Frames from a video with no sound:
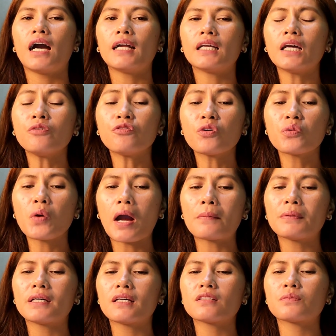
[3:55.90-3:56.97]
An
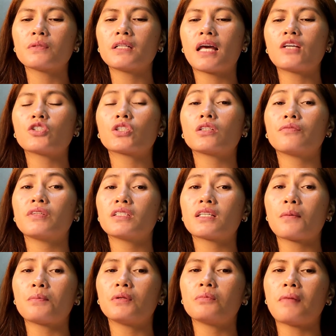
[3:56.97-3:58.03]
infographic explanation of the
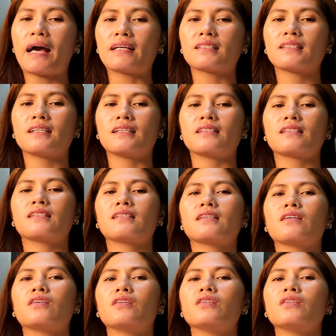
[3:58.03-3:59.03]
simple past tense.